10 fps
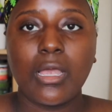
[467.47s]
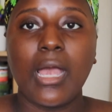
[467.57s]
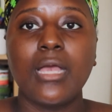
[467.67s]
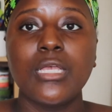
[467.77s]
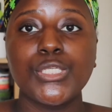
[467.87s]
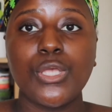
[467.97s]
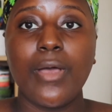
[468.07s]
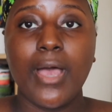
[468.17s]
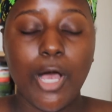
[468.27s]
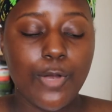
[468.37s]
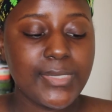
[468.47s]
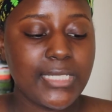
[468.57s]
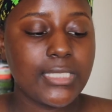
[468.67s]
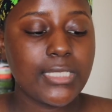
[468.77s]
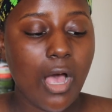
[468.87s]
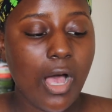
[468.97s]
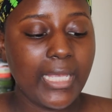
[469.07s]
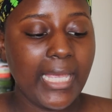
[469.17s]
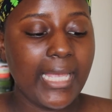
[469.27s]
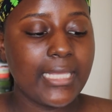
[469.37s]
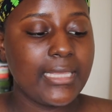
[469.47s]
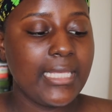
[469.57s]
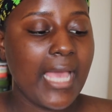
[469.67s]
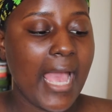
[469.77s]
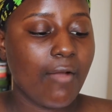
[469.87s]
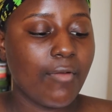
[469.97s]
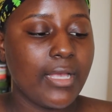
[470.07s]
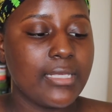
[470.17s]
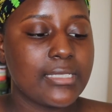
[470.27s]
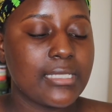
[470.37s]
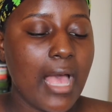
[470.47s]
Okay, so it helps to target the areas